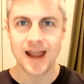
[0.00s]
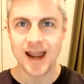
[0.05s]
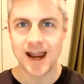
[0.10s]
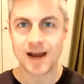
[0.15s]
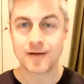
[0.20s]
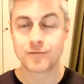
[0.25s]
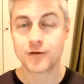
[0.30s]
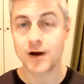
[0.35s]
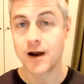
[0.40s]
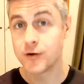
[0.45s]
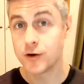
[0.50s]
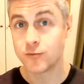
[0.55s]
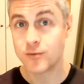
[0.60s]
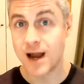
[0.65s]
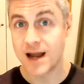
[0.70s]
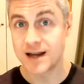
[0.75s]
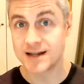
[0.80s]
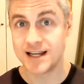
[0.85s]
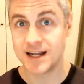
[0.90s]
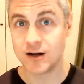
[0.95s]
And for every
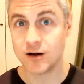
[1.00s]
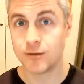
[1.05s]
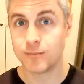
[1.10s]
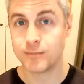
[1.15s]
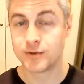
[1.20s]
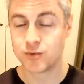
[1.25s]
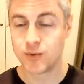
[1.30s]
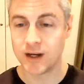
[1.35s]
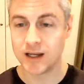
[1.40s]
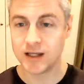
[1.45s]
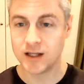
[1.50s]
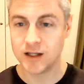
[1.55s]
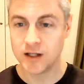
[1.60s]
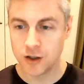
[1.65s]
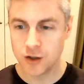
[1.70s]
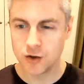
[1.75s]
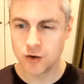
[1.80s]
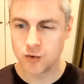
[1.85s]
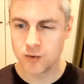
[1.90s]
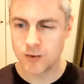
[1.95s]
rat tail between
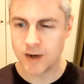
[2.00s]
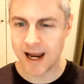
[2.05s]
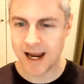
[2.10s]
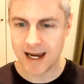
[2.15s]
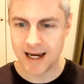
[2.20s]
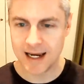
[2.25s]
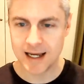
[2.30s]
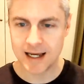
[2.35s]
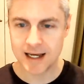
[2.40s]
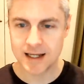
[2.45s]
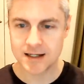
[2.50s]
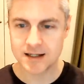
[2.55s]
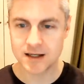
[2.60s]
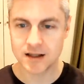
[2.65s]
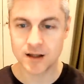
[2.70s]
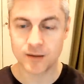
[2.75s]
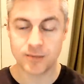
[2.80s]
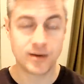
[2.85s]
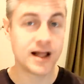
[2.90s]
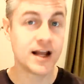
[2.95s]
you and
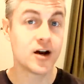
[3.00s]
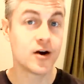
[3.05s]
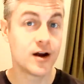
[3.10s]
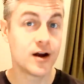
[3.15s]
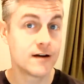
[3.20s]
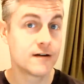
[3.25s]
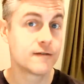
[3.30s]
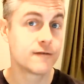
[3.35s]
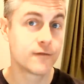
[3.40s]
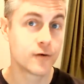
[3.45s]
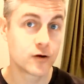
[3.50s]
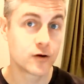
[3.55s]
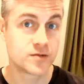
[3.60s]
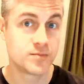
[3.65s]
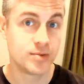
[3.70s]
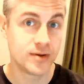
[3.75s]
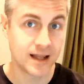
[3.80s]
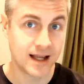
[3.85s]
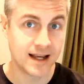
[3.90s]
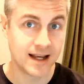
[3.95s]
the player in
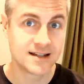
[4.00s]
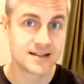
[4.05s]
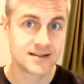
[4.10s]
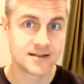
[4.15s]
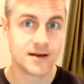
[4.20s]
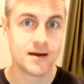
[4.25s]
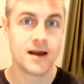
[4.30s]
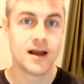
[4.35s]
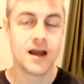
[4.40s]
first place,